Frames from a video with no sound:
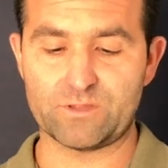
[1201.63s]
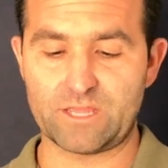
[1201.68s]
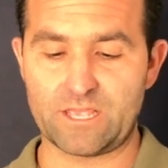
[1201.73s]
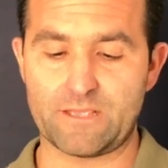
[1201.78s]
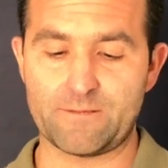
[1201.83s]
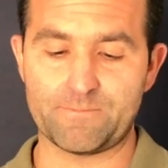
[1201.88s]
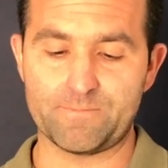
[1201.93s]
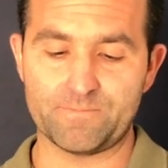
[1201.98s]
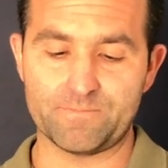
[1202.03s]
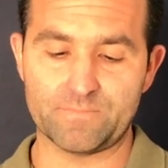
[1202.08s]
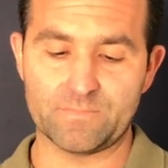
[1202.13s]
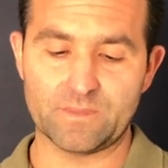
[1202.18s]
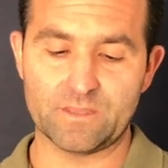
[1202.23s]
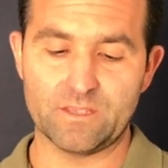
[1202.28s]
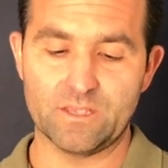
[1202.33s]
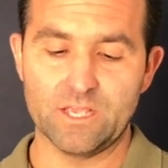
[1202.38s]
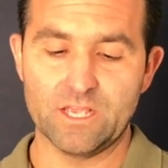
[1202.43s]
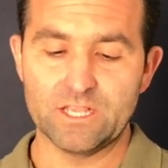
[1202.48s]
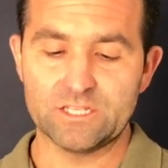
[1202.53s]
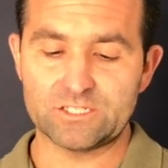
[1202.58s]
with Him.
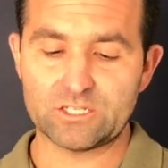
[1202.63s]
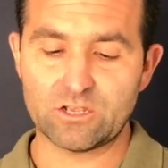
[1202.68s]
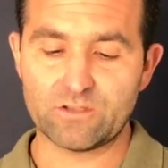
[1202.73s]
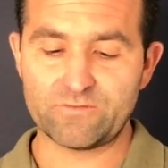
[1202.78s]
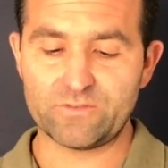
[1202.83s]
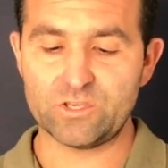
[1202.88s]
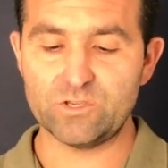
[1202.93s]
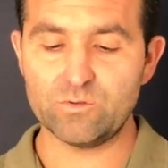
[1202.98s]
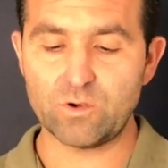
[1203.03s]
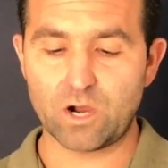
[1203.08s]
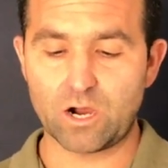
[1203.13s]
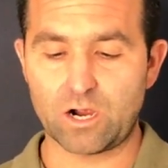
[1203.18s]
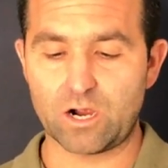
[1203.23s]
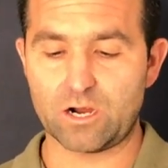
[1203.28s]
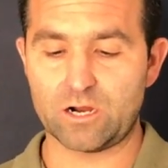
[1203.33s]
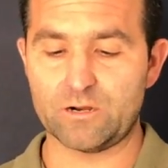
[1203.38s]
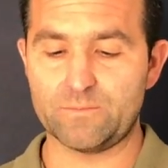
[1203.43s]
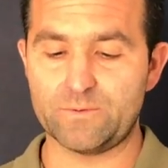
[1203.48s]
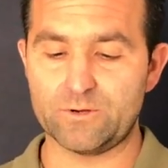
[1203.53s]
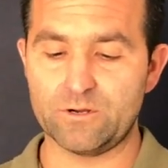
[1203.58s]
So if you
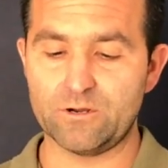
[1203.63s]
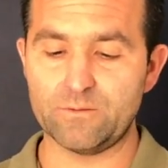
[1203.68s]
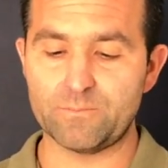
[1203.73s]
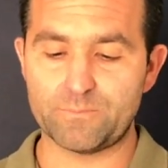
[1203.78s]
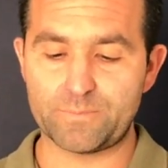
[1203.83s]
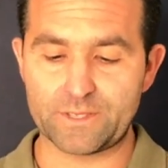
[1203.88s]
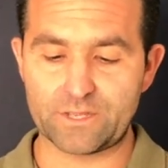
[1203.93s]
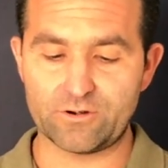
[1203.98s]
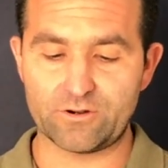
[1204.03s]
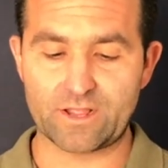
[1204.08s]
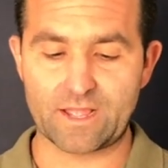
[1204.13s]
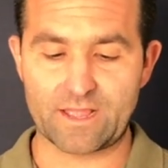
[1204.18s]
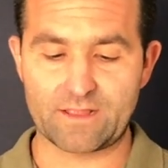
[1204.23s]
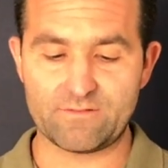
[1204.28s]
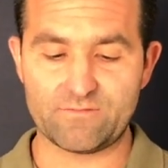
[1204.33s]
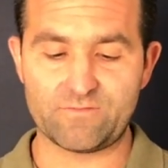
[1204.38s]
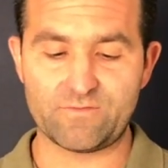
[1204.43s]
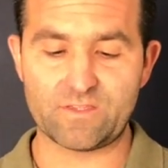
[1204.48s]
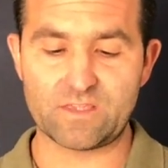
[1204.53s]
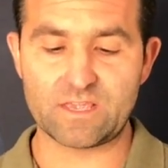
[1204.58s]
harbor bitter
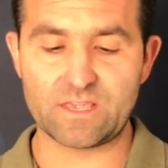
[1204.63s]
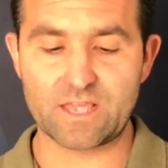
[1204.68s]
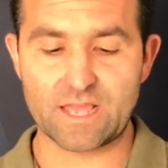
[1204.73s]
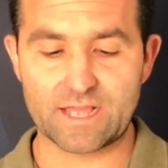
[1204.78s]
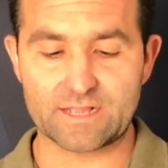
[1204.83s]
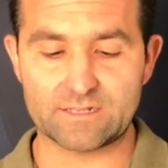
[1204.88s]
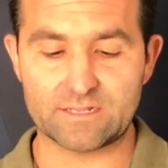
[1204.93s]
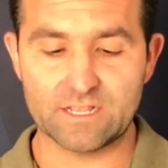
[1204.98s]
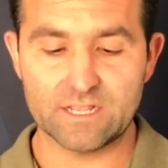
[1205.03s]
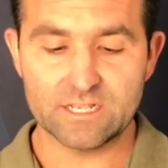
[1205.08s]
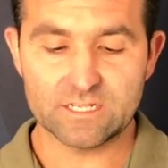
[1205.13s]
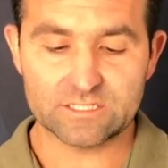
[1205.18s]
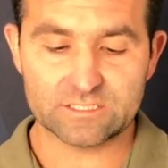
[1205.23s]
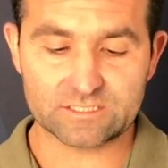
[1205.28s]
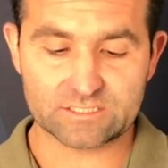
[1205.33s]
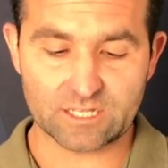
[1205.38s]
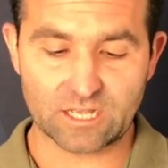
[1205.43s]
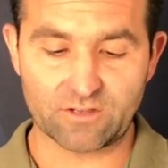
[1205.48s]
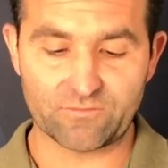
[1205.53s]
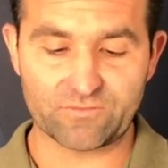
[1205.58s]
envy and
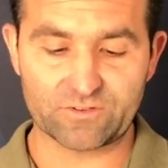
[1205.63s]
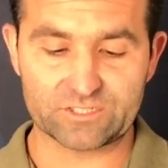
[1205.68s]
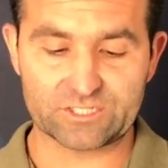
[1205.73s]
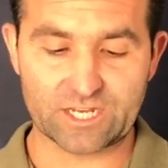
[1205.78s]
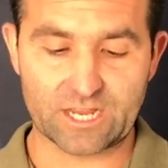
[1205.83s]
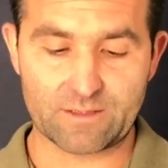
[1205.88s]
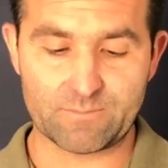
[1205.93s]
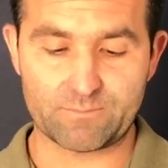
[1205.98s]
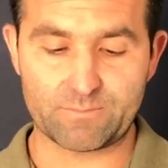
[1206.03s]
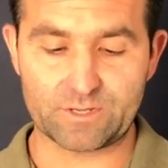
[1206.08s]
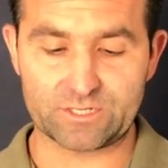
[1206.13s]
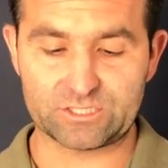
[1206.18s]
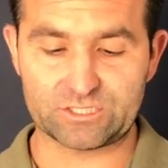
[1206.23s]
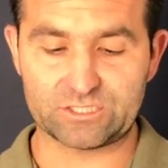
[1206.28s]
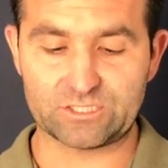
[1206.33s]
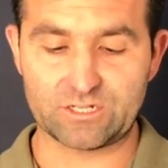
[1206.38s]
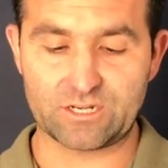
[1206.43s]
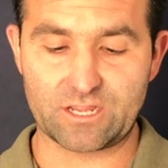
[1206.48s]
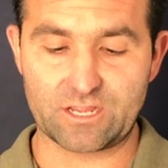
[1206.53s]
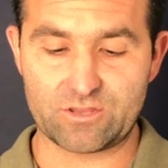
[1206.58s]
selfish
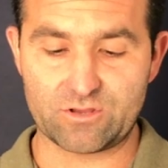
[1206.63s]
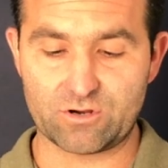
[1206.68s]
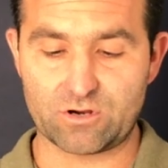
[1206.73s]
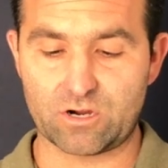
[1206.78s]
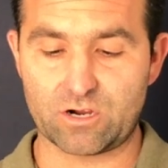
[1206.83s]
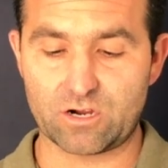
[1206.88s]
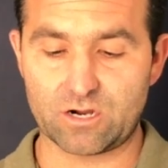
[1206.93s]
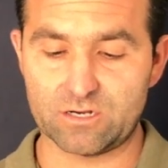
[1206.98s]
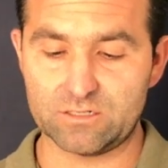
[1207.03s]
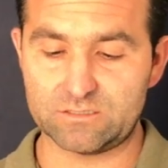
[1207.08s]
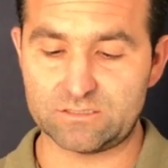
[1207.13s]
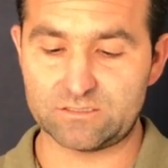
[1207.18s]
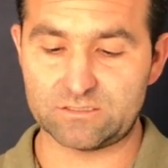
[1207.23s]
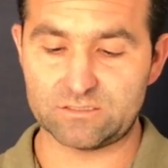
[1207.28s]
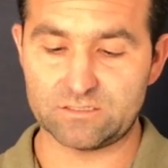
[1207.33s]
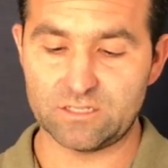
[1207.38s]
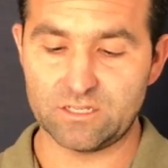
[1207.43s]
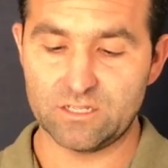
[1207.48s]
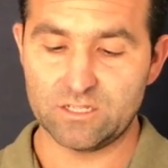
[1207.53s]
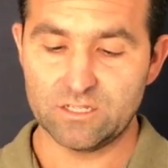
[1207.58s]
ambition in your
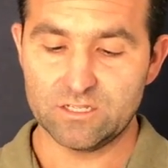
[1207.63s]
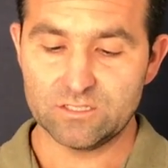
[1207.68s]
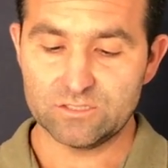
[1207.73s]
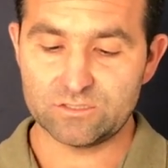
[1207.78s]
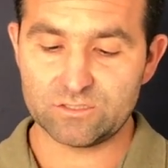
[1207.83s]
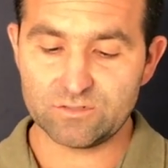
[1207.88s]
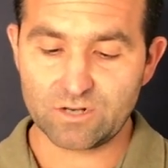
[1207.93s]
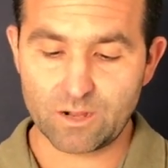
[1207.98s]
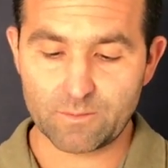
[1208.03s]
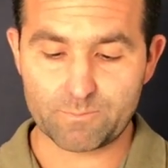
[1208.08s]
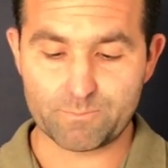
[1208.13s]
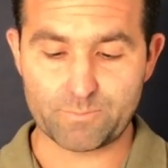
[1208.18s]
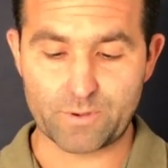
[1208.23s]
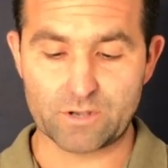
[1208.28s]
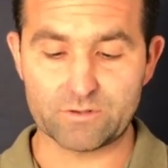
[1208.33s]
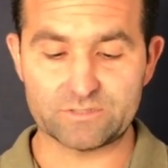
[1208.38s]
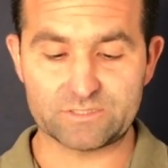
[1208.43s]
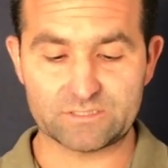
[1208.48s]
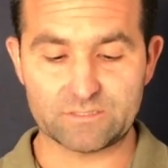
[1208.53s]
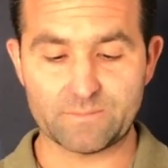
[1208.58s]
hearts, do not
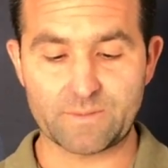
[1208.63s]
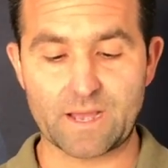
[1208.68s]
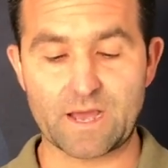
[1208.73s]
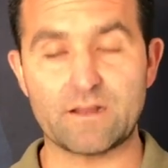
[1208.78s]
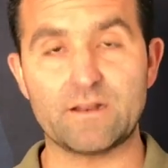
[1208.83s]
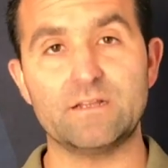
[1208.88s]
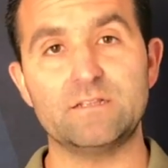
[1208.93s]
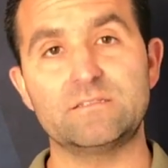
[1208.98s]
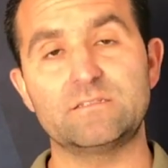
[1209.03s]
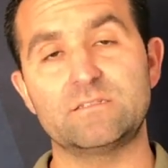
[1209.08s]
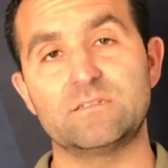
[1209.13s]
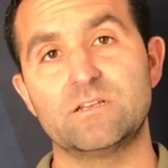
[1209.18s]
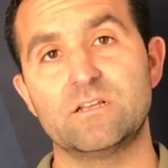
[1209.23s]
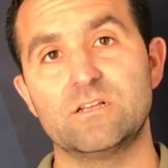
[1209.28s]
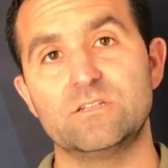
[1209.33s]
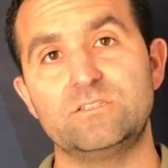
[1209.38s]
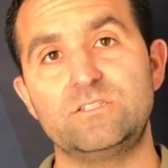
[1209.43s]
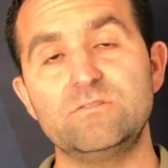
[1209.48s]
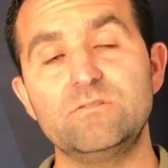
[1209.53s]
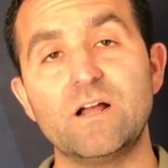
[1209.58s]
boast about it.
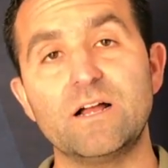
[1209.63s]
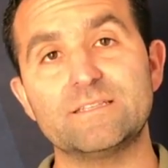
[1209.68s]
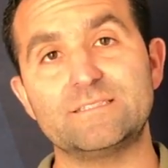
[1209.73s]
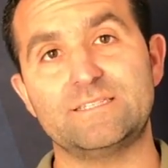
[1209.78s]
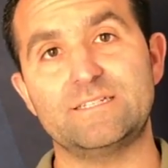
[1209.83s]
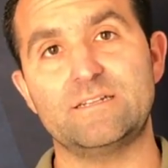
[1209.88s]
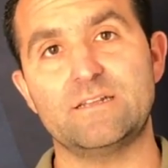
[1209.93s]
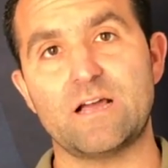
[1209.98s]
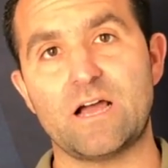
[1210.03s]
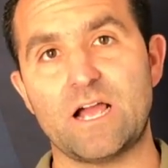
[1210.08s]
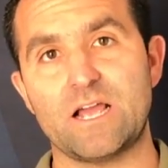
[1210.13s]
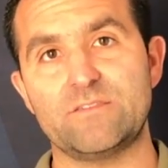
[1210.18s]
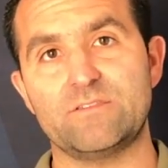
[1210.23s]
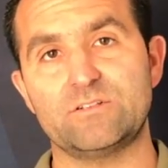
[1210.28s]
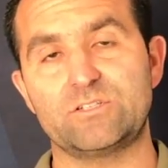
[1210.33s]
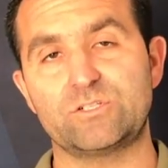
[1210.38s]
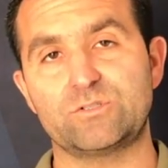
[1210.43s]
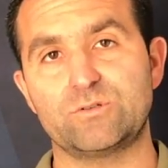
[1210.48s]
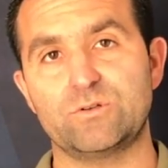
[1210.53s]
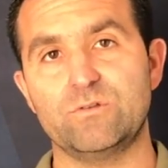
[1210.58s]
Do not deny
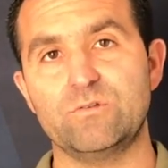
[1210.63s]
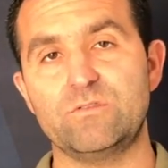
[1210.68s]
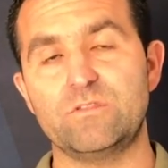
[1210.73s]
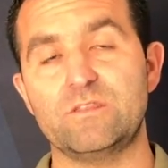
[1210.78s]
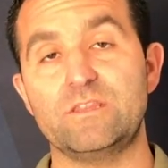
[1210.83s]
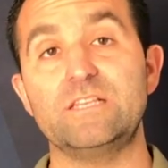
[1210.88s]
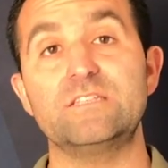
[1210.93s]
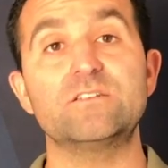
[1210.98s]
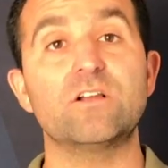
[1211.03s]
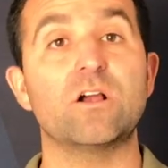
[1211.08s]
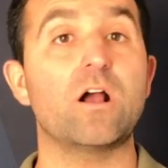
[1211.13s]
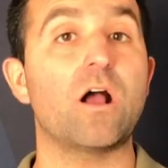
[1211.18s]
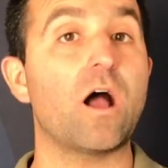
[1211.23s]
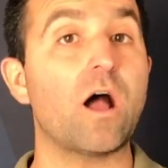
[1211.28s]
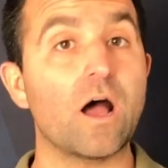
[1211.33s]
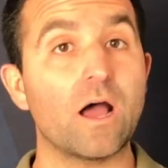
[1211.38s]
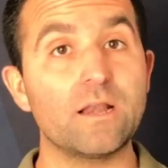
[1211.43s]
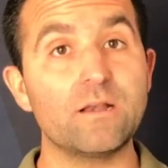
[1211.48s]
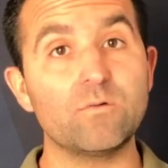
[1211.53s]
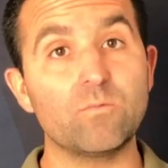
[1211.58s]
the truth. These are
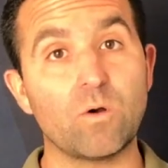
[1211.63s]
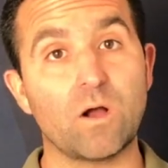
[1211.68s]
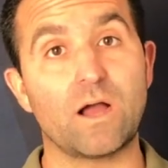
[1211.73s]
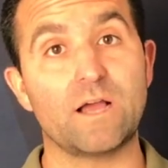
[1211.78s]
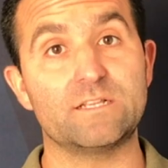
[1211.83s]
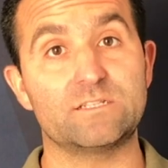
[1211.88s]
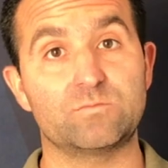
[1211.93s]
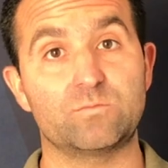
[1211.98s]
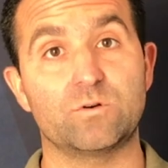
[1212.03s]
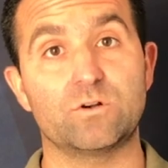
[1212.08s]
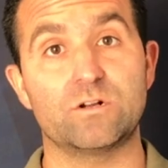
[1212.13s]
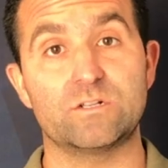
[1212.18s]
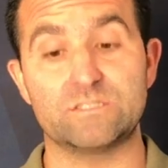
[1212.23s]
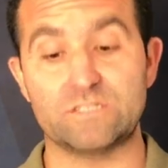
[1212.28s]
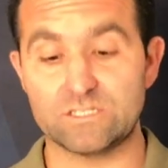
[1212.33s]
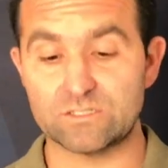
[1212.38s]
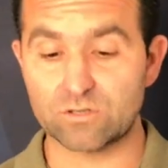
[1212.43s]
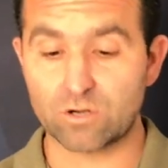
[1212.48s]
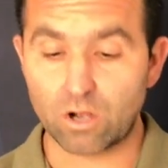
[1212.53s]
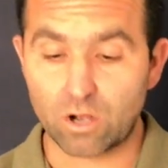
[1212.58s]
unwise words.
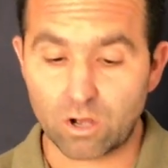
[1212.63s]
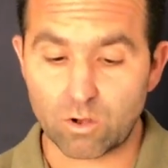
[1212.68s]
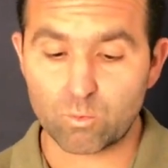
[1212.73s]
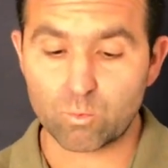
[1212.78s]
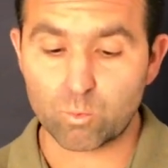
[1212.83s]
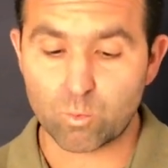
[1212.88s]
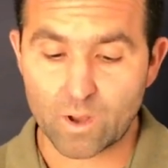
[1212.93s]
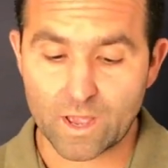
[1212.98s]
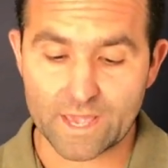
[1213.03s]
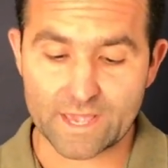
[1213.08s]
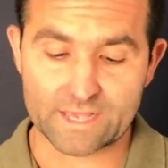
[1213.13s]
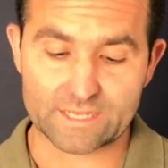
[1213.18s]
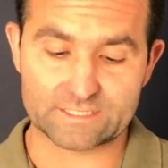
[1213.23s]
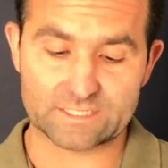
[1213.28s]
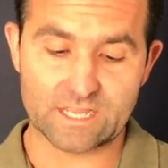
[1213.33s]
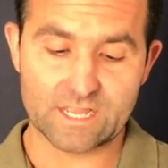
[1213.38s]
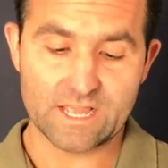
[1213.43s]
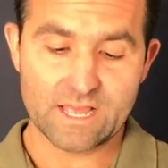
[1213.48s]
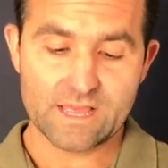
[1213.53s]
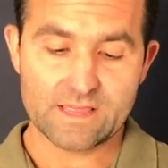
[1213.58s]
These are all
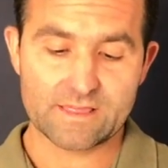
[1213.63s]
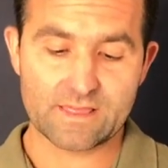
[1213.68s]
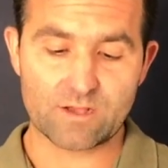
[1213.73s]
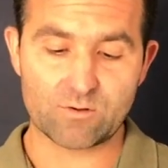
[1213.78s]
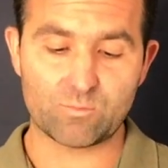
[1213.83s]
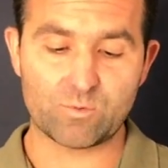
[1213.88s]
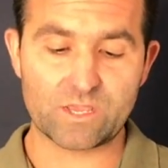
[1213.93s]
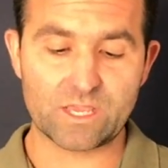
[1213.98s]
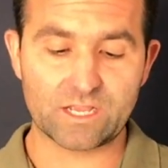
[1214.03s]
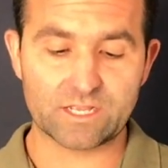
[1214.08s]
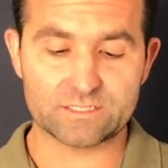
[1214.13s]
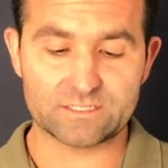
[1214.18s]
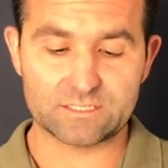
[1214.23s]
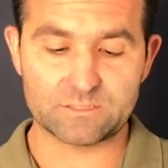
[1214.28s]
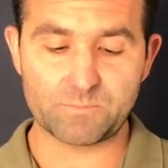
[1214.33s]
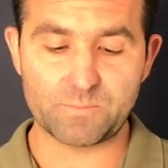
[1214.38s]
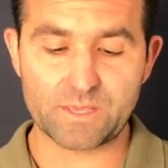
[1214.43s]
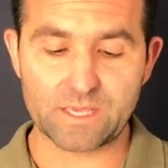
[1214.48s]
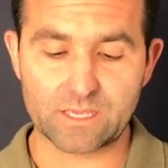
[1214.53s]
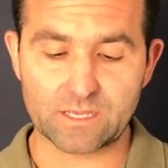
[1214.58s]
ways that we could
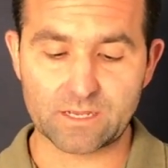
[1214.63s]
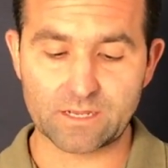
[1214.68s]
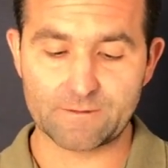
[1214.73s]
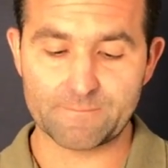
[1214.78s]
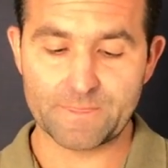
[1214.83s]
speak.